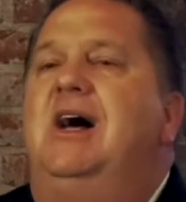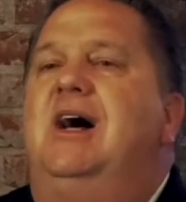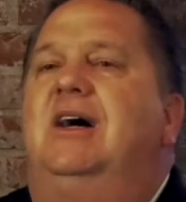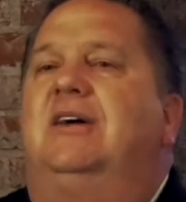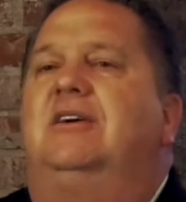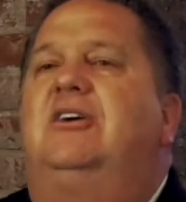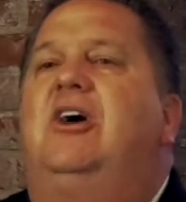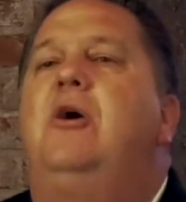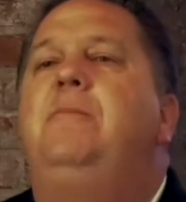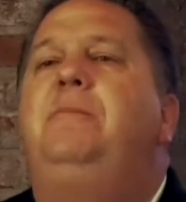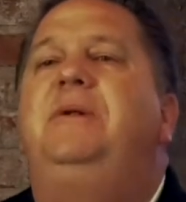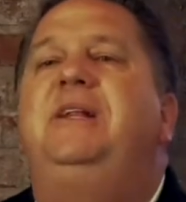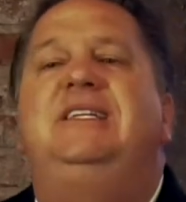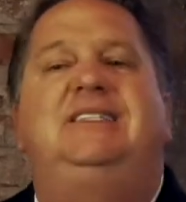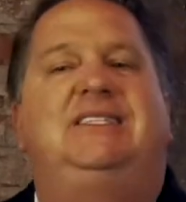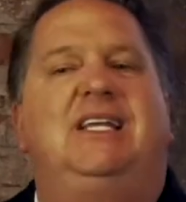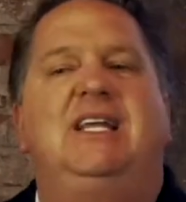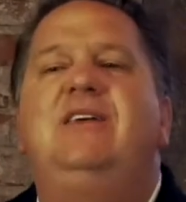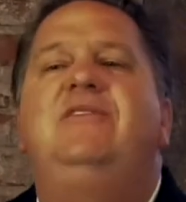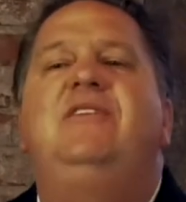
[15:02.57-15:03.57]
Companies,
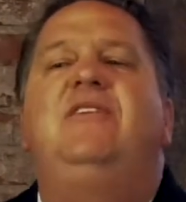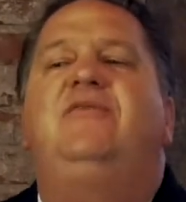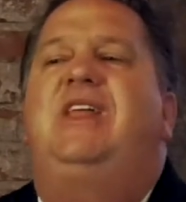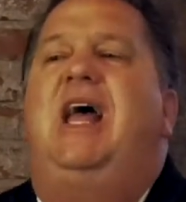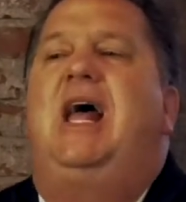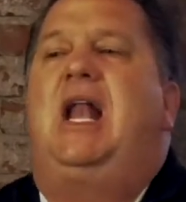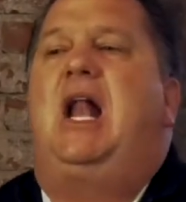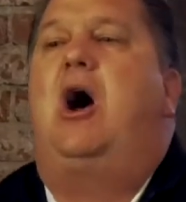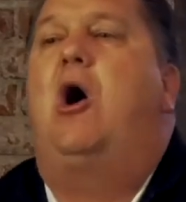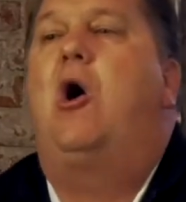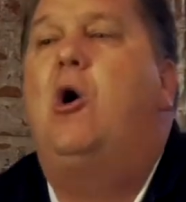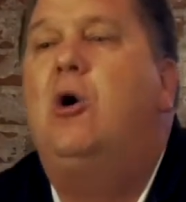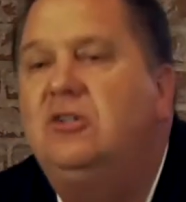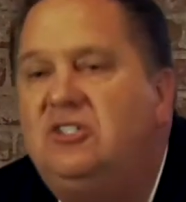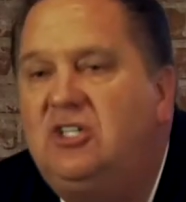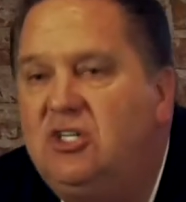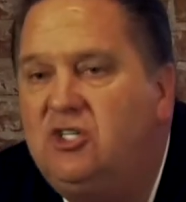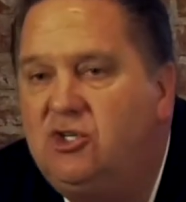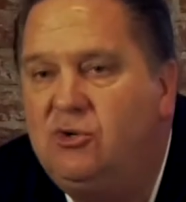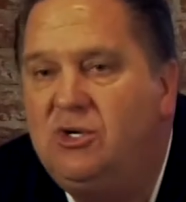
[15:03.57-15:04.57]
even if they had a heart
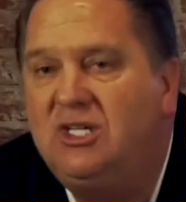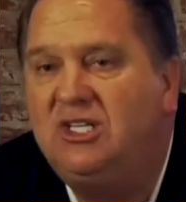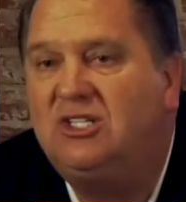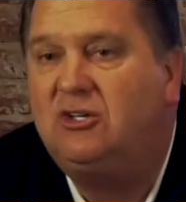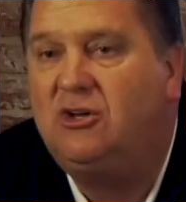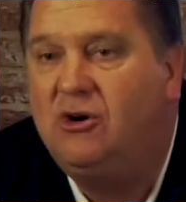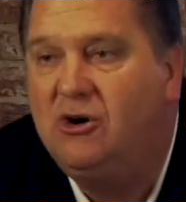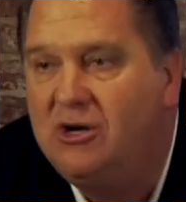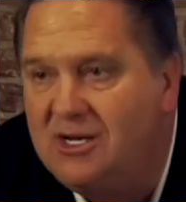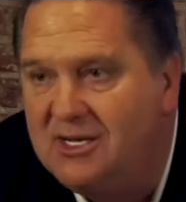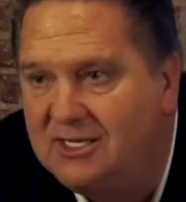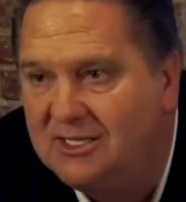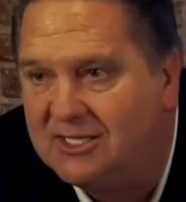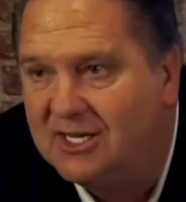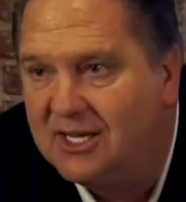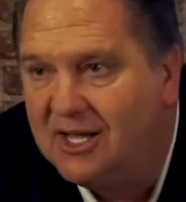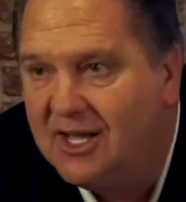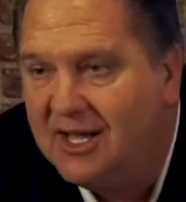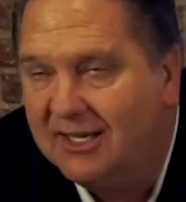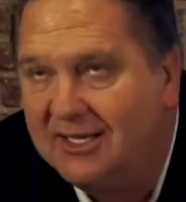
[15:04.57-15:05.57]
to do it, couldn't
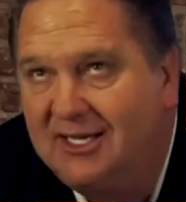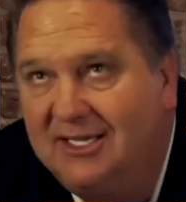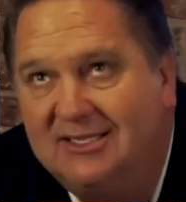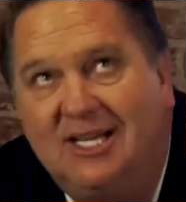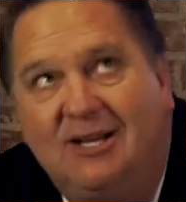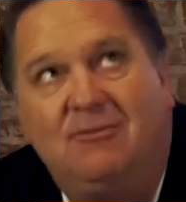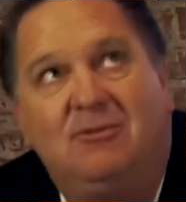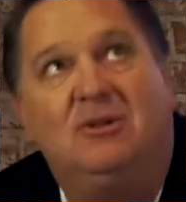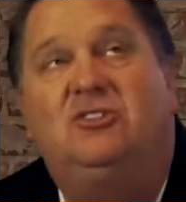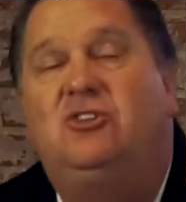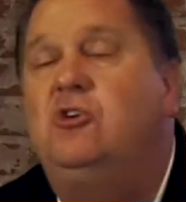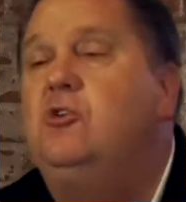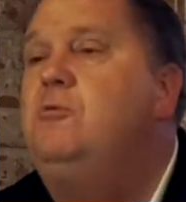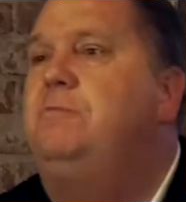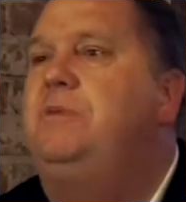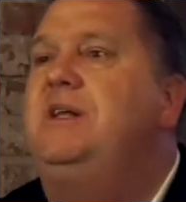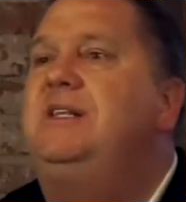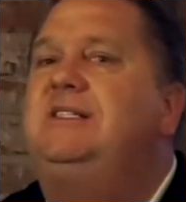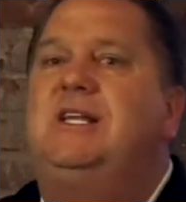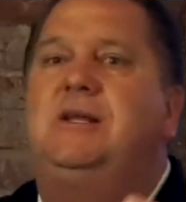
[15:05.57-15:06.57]
because they were too
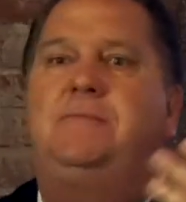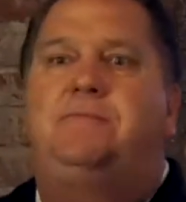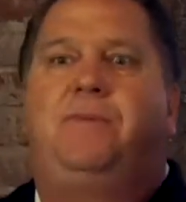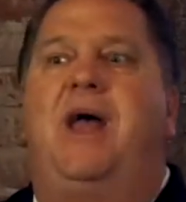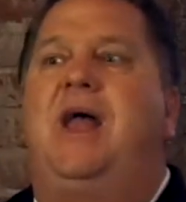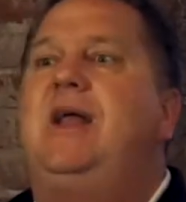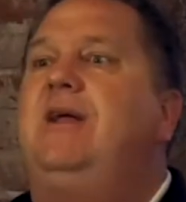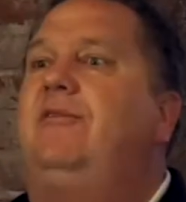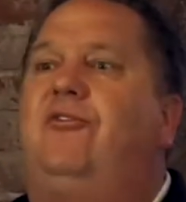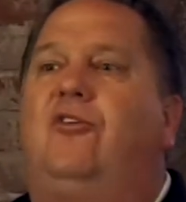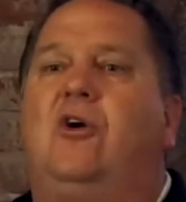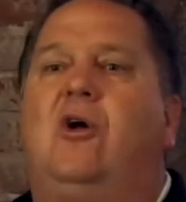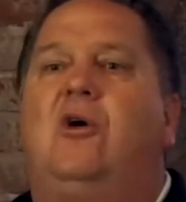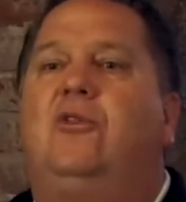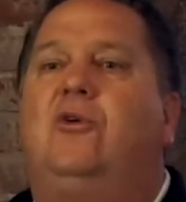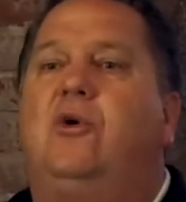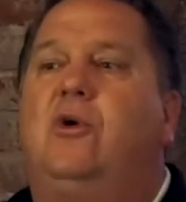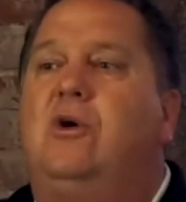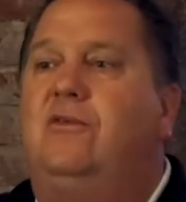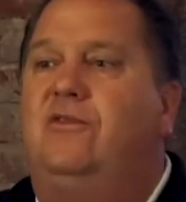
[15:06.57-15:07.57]
busy paying for all
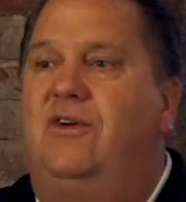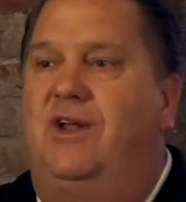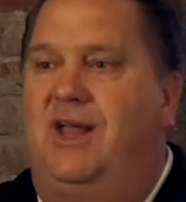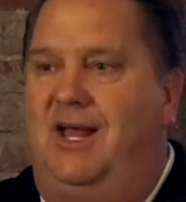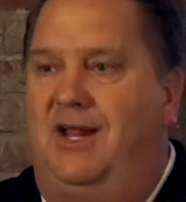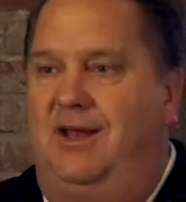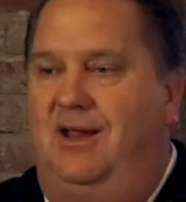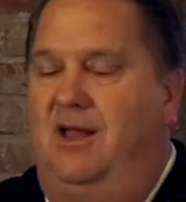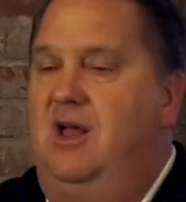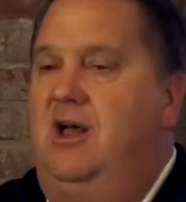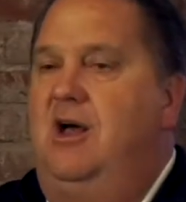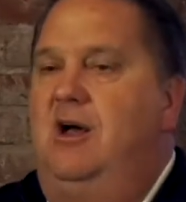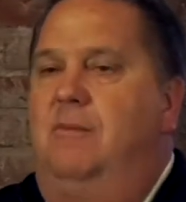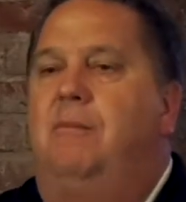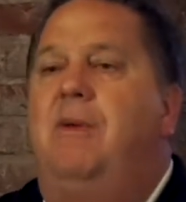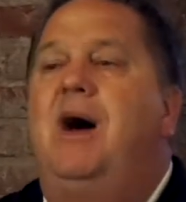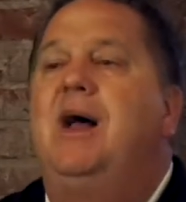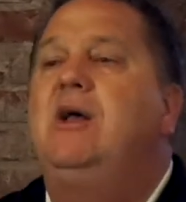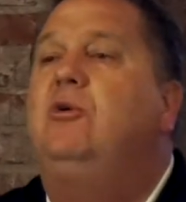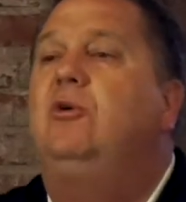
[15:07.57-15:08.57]
their overhead.
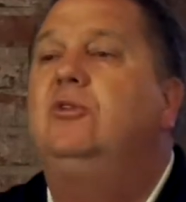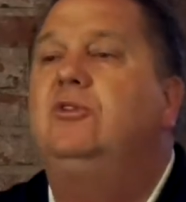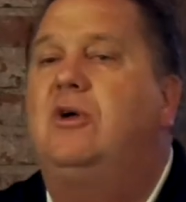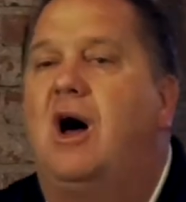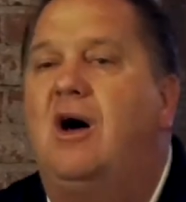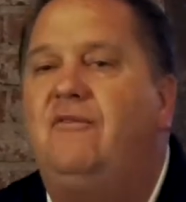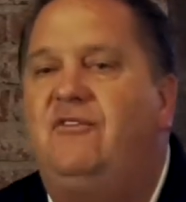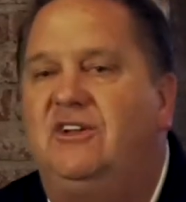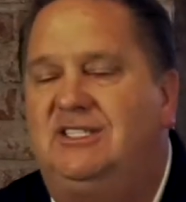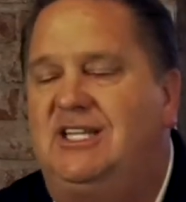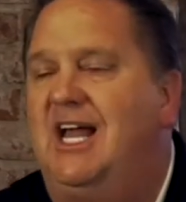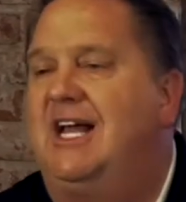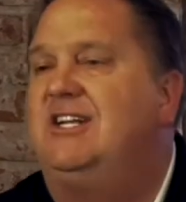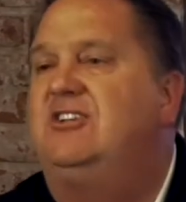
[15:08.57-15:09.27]
My old office had